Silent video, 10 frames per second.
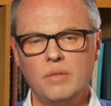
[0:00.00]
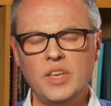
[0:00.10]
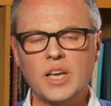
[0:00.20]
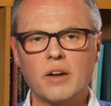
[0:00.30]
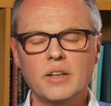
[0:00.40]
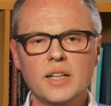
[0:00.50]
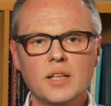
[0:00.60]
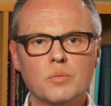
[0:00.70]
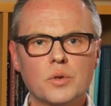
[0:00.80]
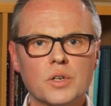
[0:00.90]
We
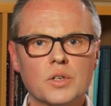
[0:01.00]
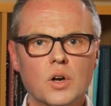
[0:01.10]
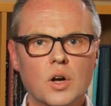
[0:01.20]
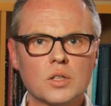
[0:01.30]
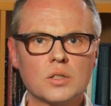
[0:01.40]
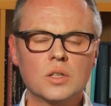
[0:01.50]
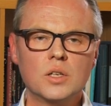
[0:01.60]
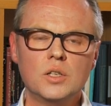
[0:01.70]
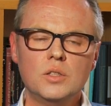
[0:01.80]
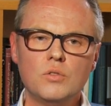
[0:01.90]
currently work on
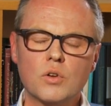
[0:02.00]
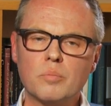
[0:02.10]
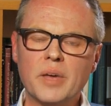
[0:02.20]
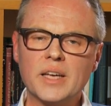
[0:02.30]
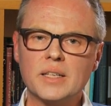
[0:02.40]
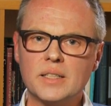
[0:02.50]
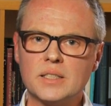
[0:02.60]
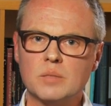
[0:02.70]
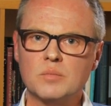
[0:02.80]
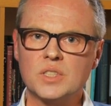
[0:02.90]

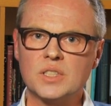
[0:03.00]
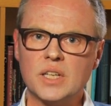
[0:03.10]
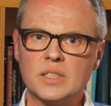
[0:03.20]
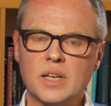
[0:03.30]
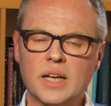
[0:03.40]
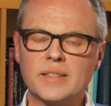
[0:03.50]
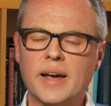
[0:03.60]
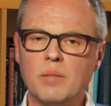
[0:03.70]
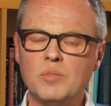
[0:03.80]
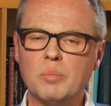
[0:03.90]
neuromechanisms that are
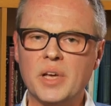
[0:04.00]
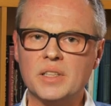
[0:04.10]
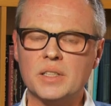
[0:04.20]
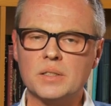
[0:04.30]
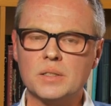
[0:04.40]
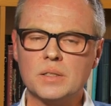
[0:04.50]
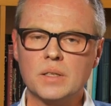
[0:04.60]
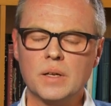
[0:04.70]
time-dependent,